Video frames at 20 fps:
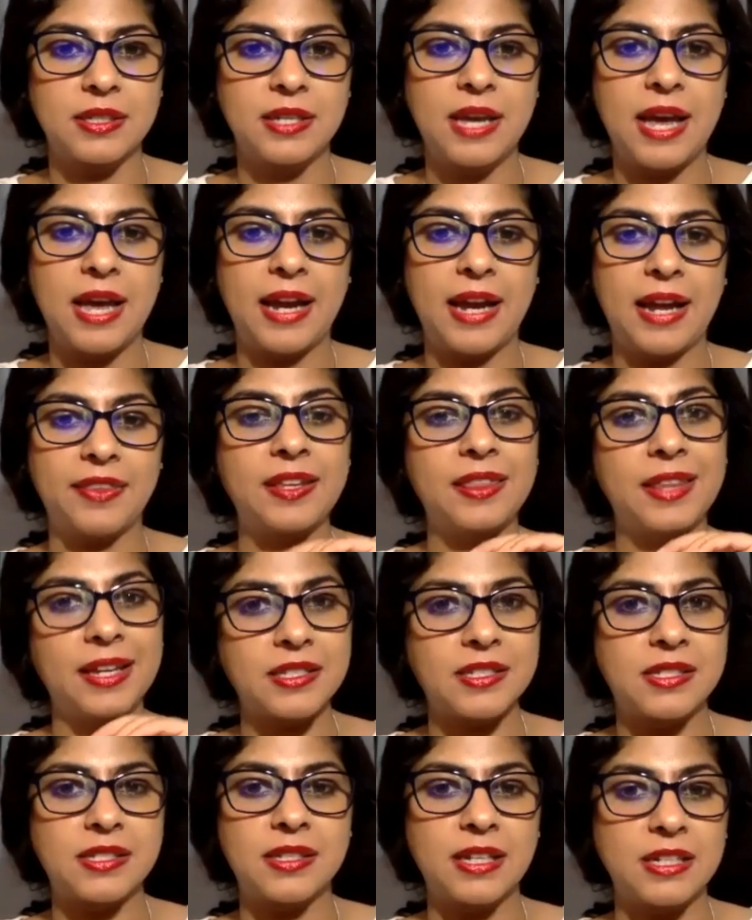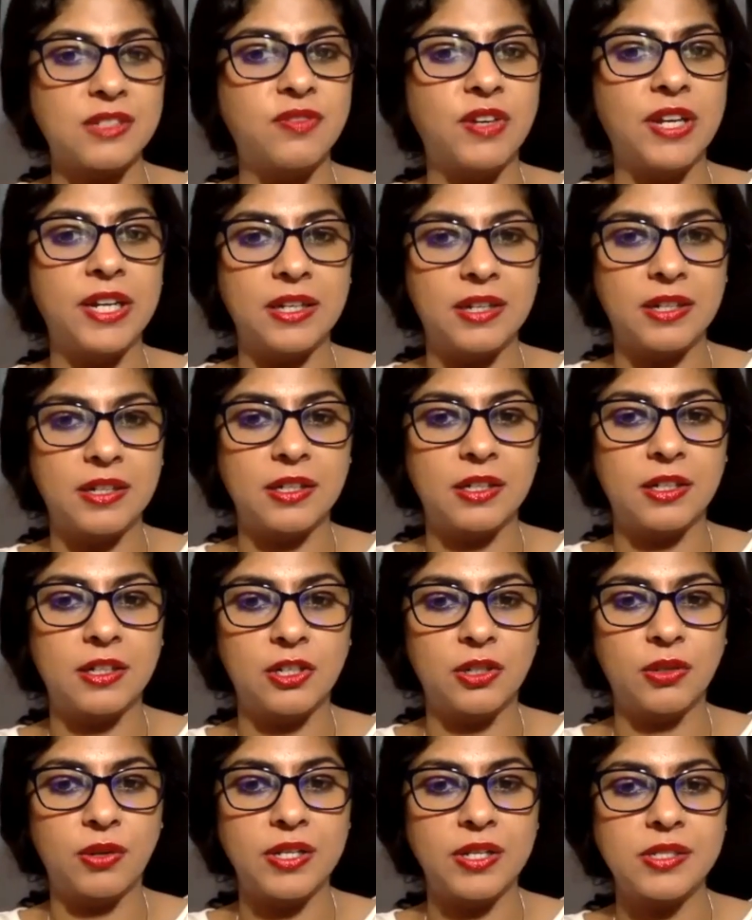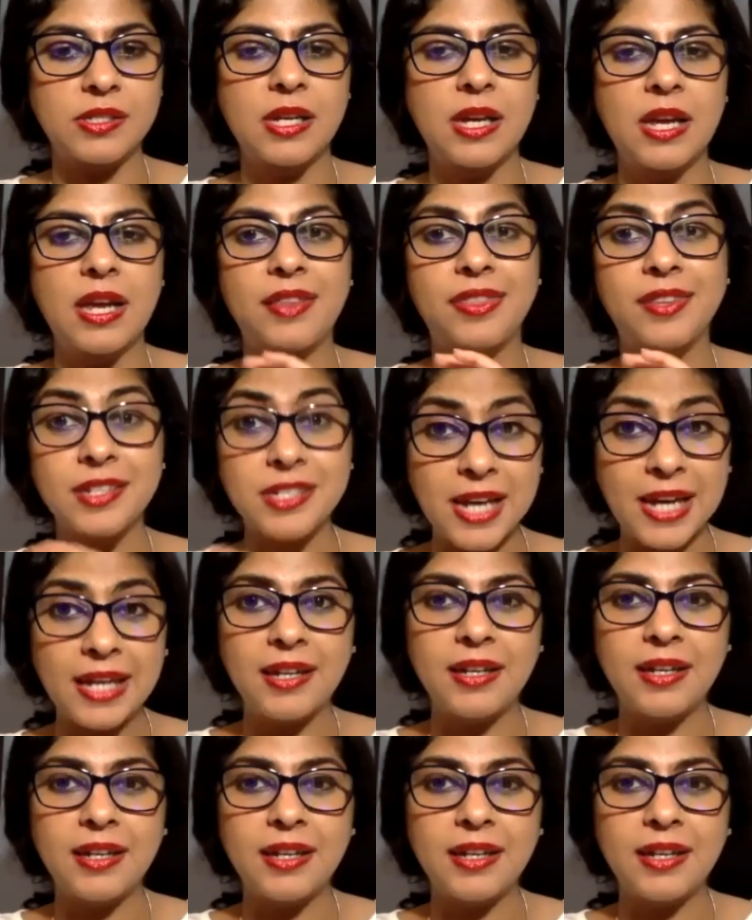And I think that's very critical to us. The second,